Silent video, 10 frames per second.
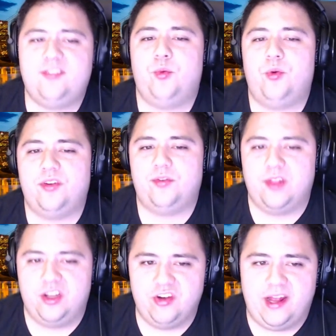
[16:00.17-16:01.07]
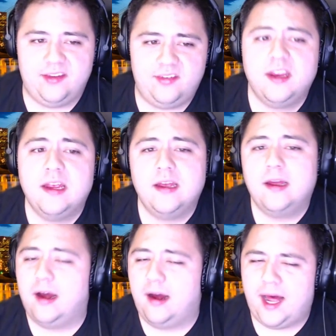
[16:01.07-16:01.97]
ones for the Jets.
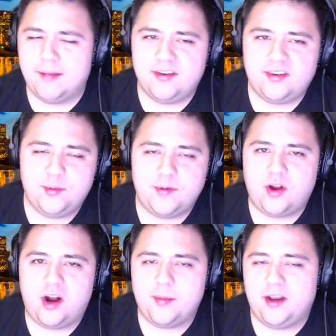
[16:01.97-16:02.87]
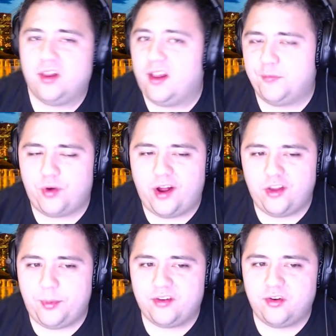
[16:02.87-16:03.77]
Obviously, we've talked about a lot of
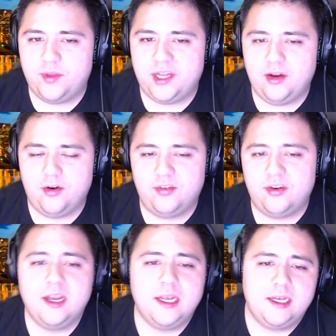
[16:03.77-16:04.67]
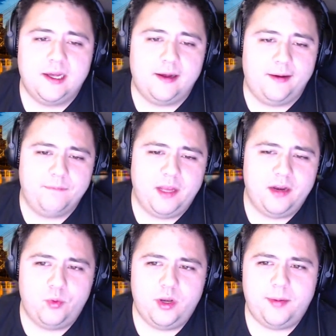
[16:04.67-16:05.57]
prospects over the years,
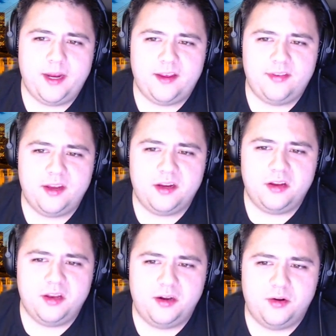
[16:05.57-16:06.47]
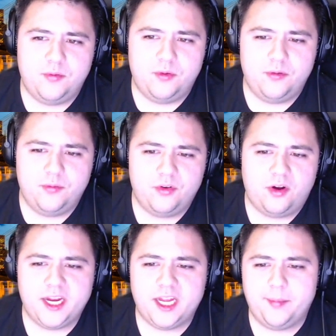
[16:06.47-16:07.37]
and Winnipeg, I think, you know, for
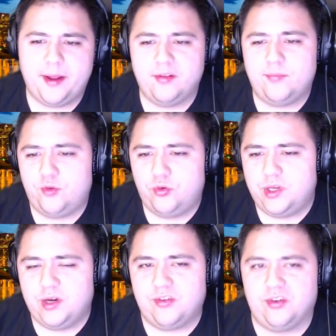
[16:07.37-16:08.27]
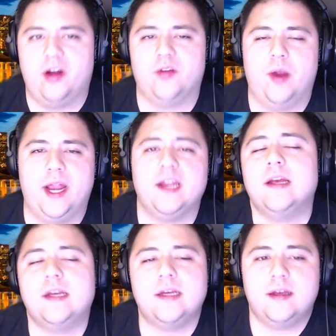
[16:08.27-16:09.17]
talking about 2 years on, right,
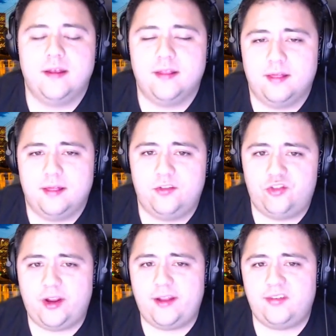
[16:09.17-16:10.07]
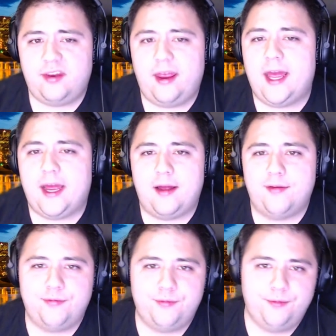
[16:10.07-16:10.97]
the Jets
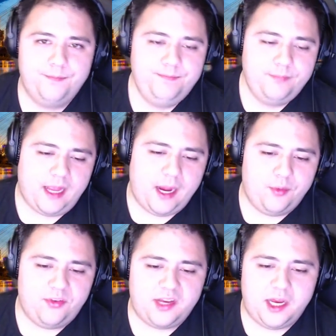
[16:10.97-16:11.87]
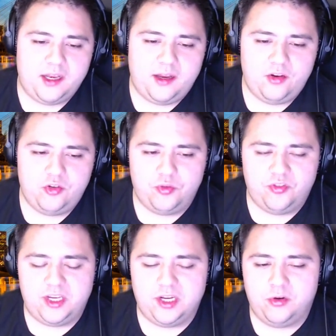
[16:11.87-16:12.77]
have, I would say, an
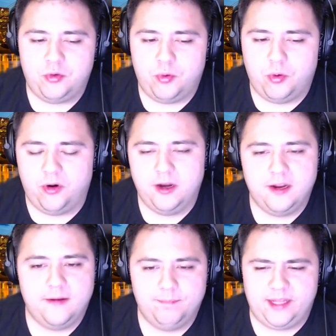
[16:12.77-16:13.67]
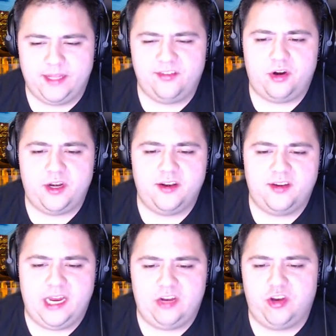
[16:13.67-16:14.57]
interesting core that's starting to
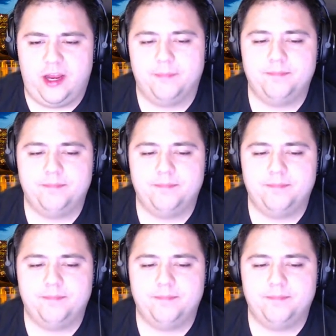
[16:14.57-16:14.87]
take shape.